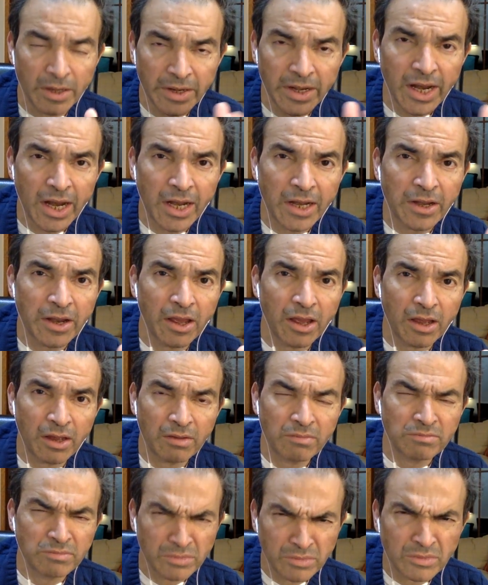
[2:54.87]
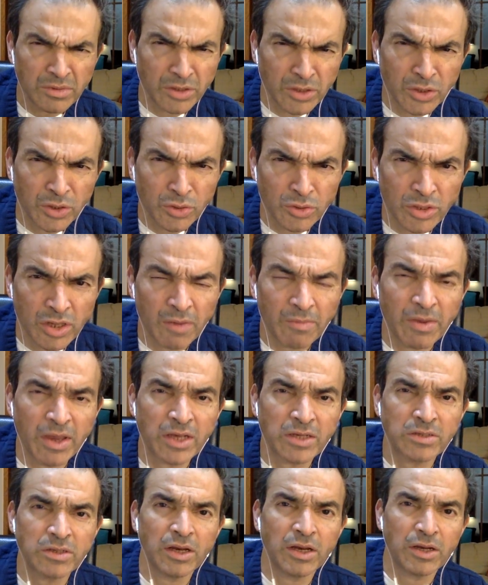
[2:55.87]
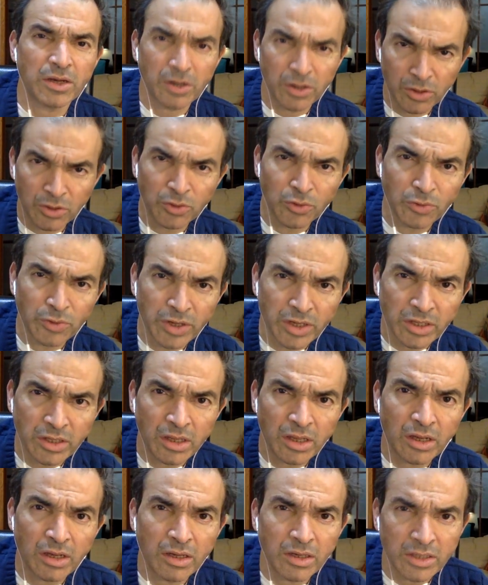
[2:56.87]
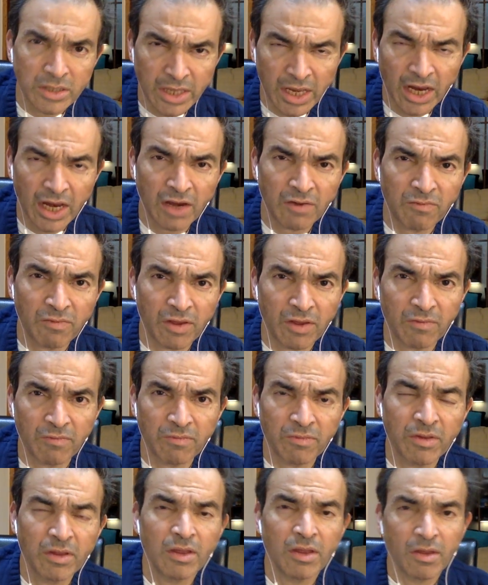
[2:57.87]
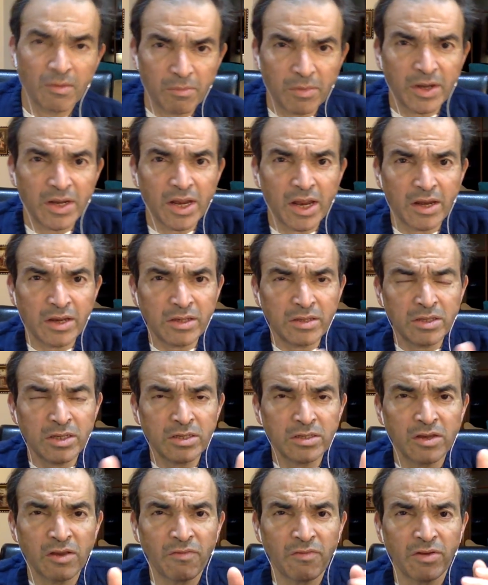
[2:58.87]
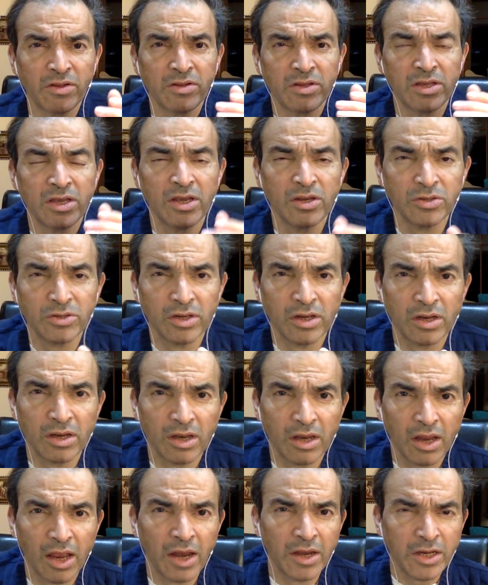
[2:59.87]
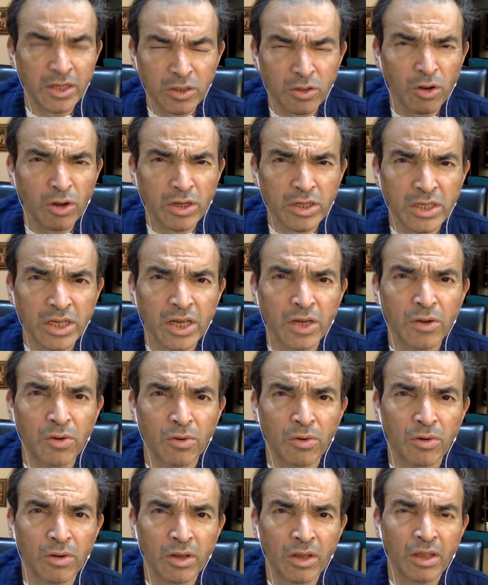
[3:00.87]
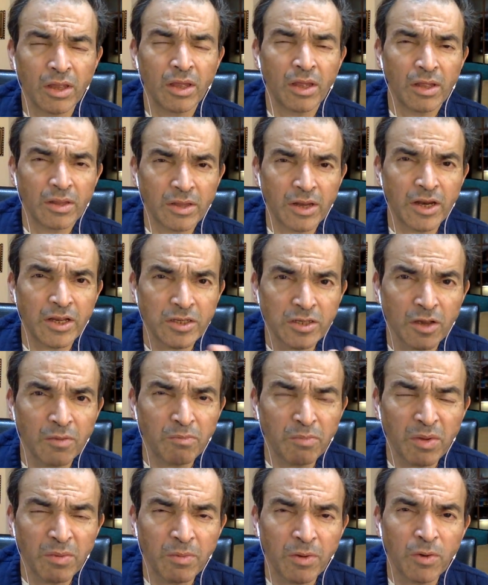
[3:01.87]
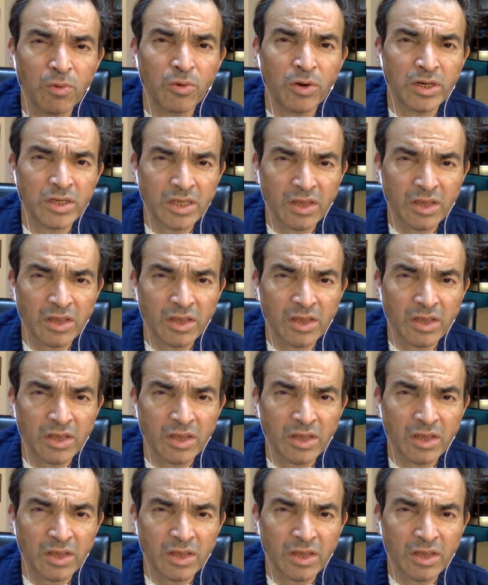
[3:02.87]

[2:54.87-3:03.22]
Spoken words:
Delta to some extent during the second wave. But there is this differentiation, and it's not zero. There are some people who are